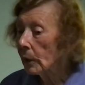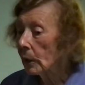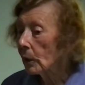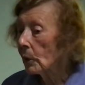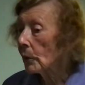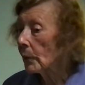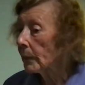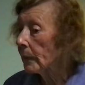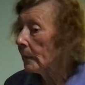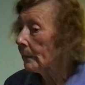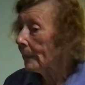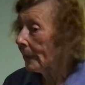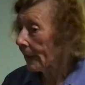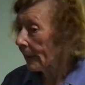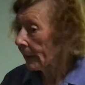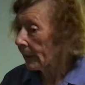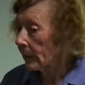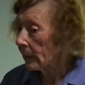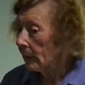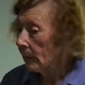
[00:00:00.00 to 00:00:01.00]
on the
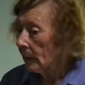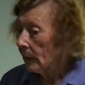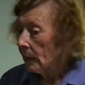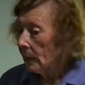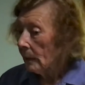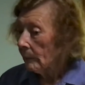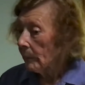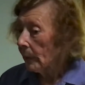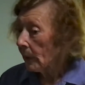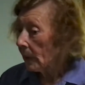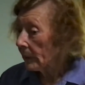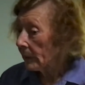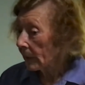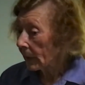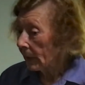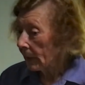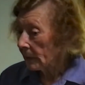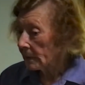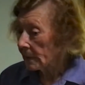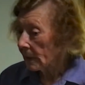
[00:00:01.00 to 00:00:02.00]
bank by the
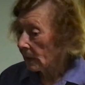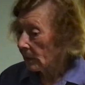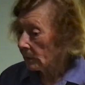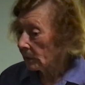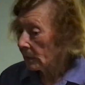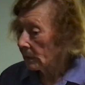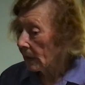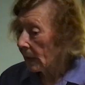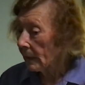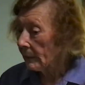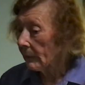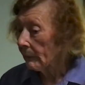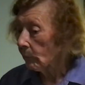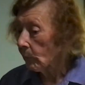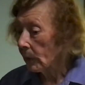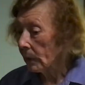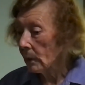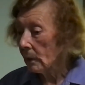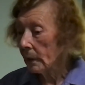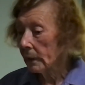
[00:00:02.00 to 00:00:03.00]
gas holder, and
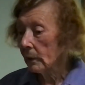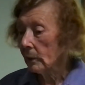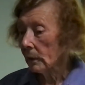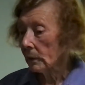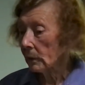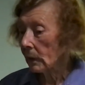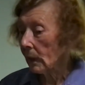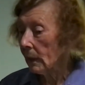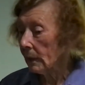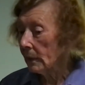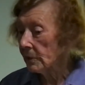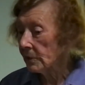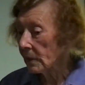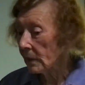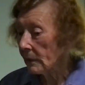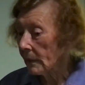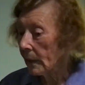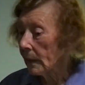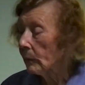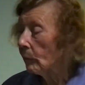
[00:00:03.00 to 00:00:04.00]
when I got closer
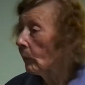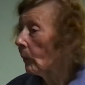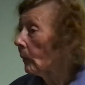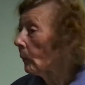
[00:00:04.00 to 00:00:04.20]
they